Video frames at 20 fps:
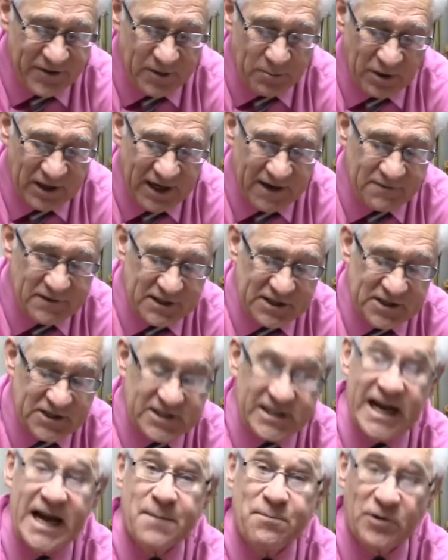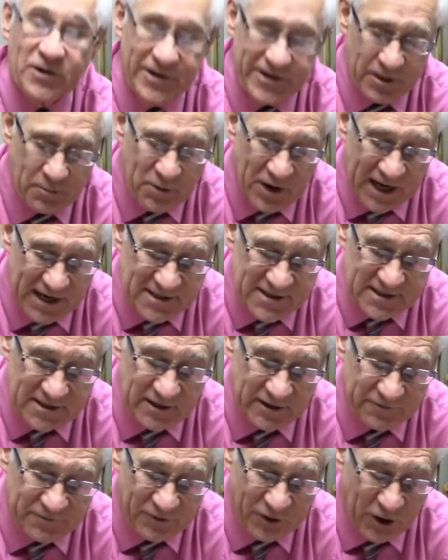the beloved disciple and apostle
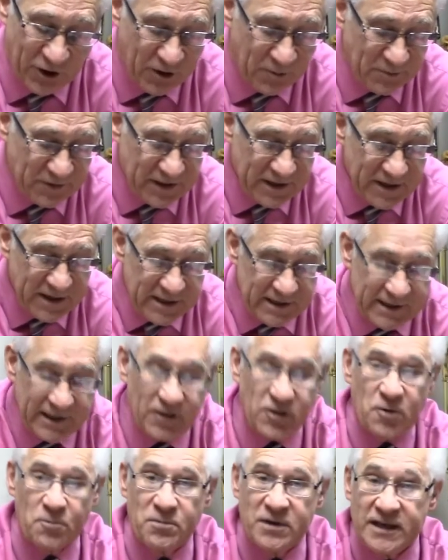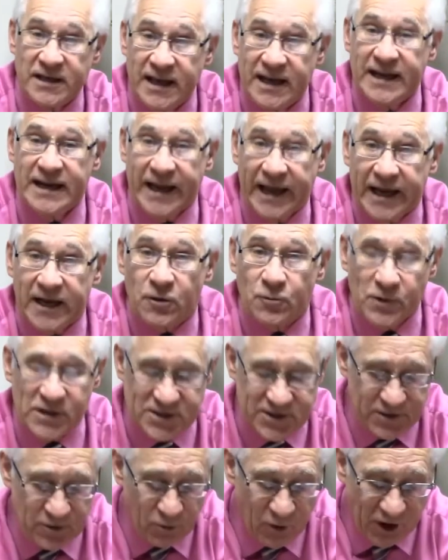affirmed, "In the beginning
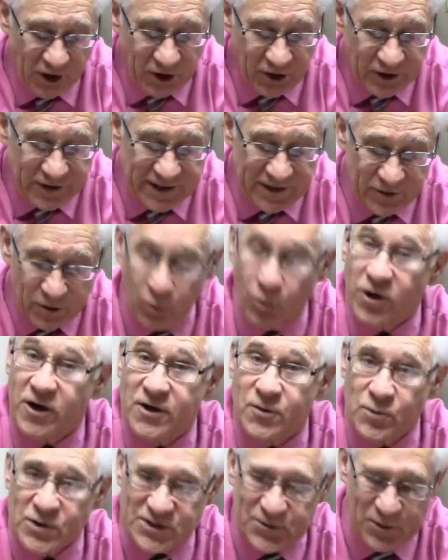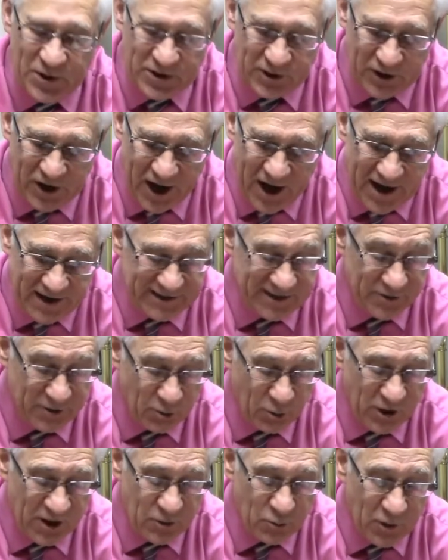was the Word, and the Word was with God, and the
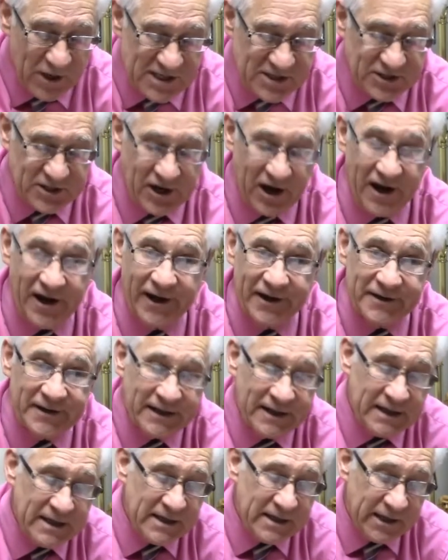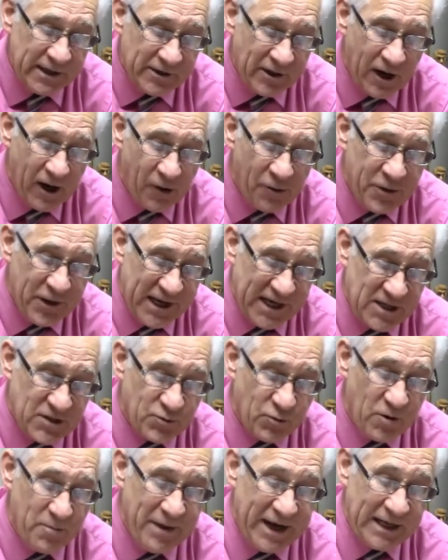Word was God, and all things
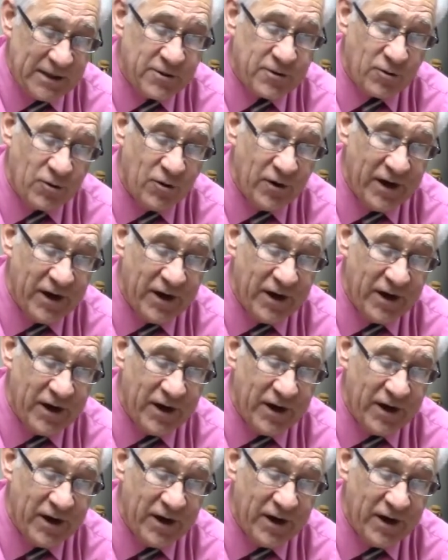were made through